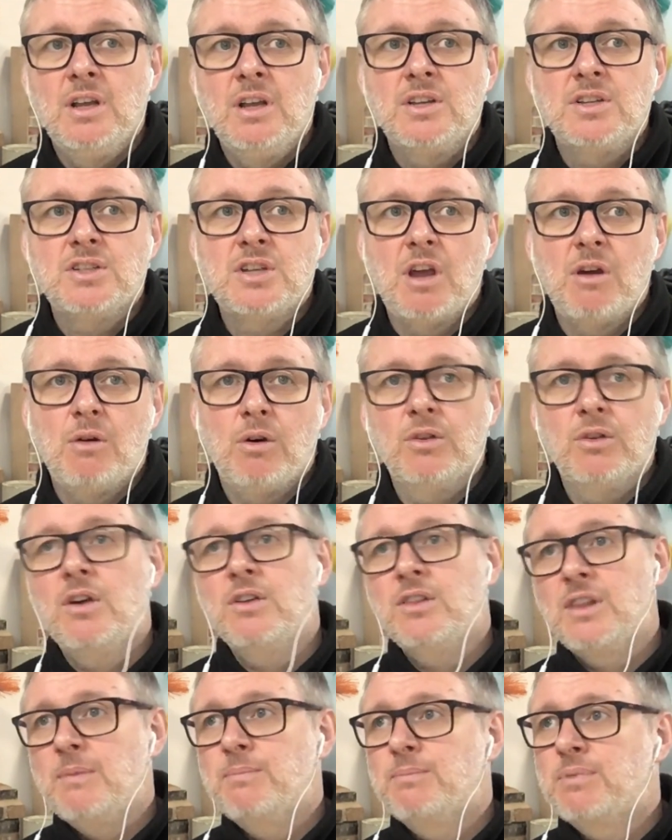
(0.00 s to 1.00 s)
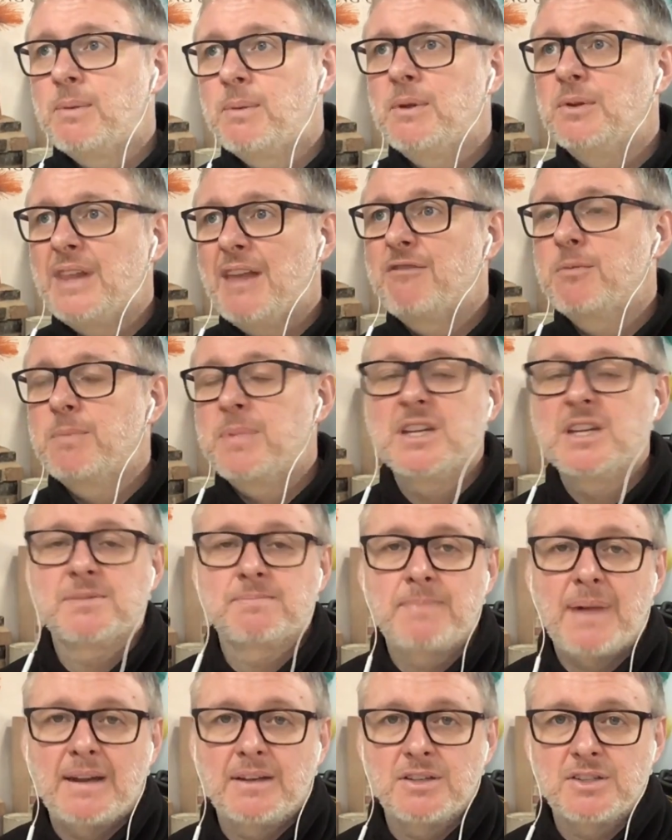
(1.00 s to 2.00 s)
So although they probably will never be as
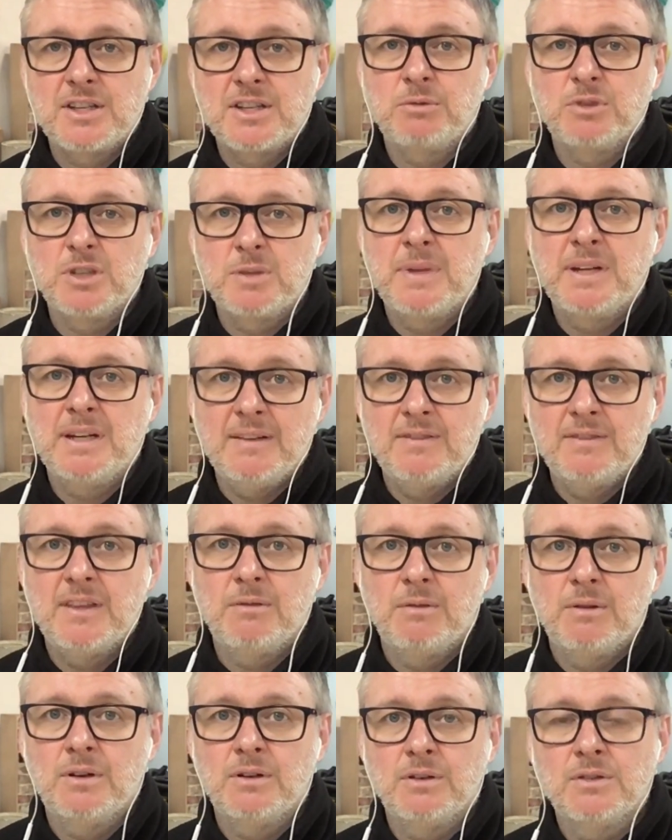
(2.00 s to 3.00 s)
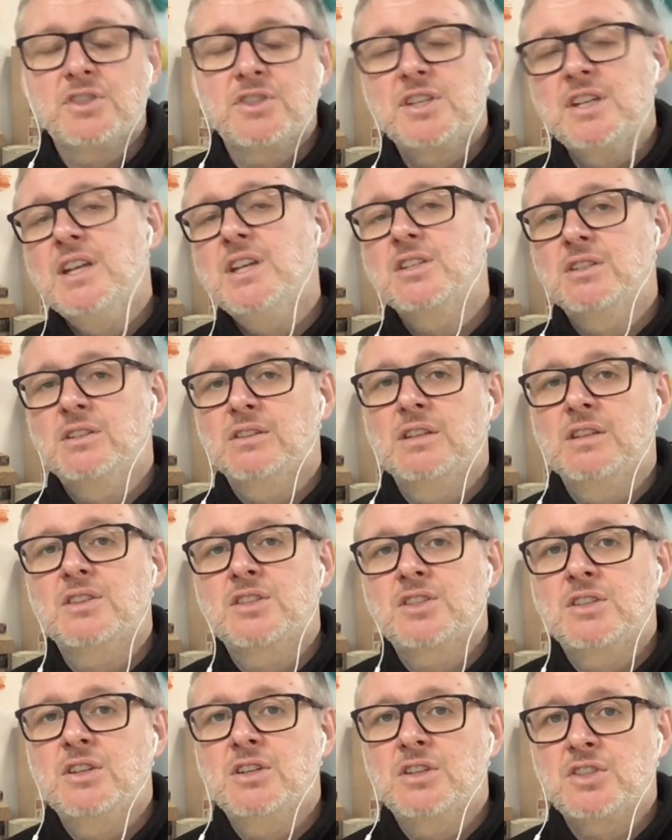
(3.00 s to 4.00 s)
bad as they would have been if they were unseasoned,
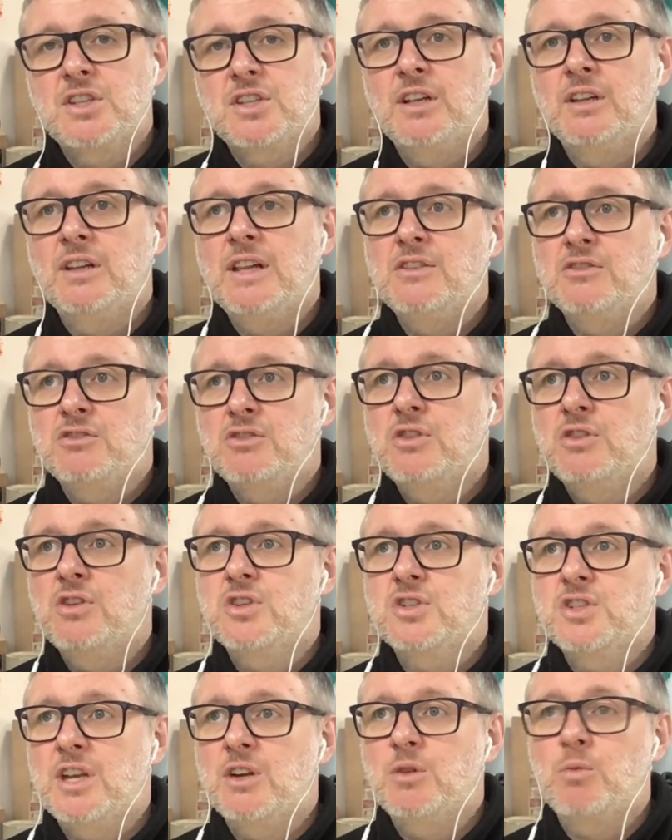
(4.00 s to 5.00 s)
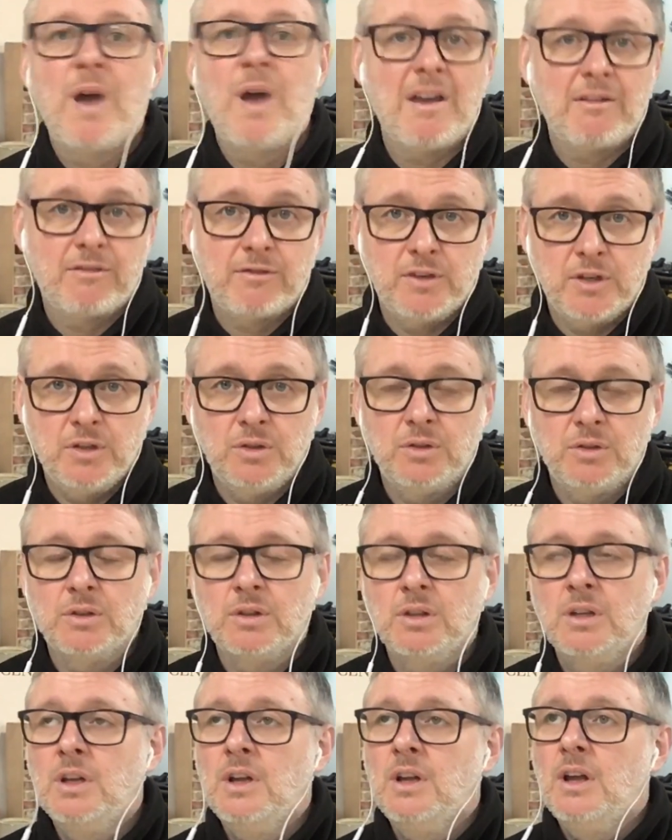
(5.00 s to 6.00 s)
you're still introducing wet
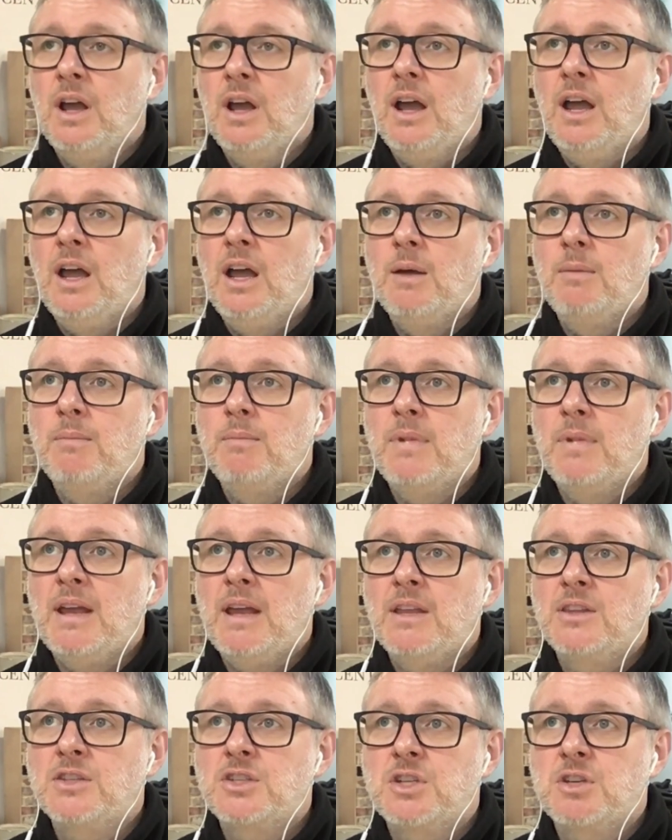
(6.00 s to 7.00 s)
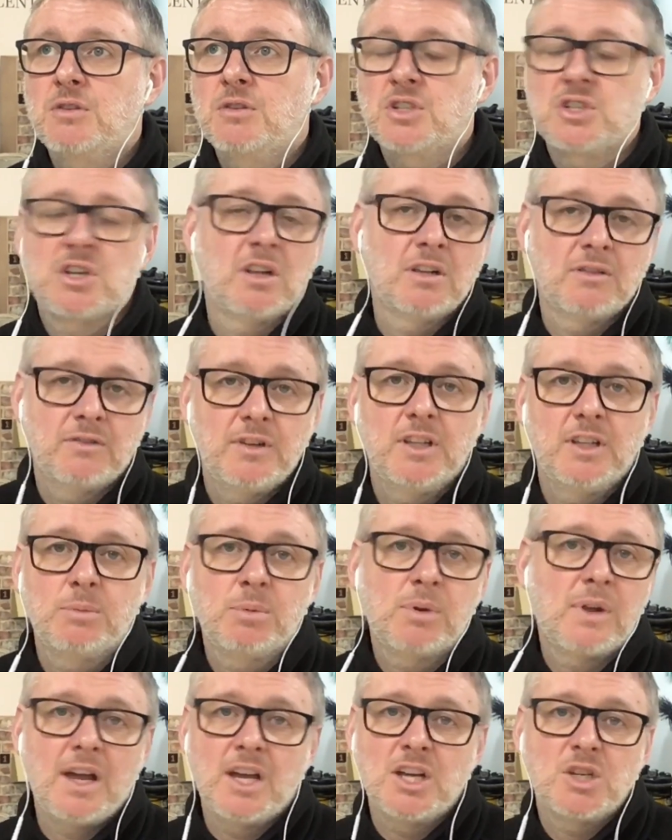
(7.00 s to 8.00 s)
fuel into a solid fuel
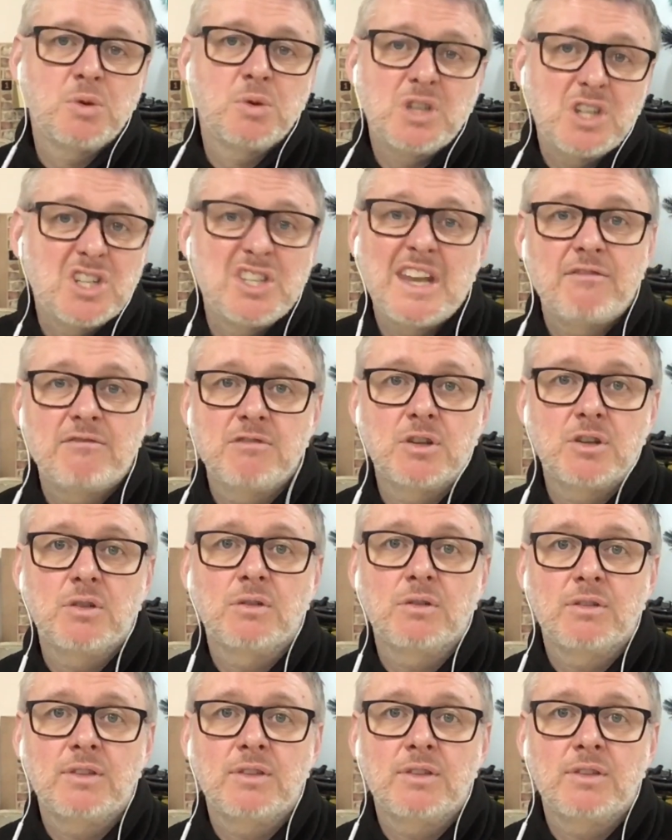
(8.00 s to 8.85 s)
appliance, which is never a good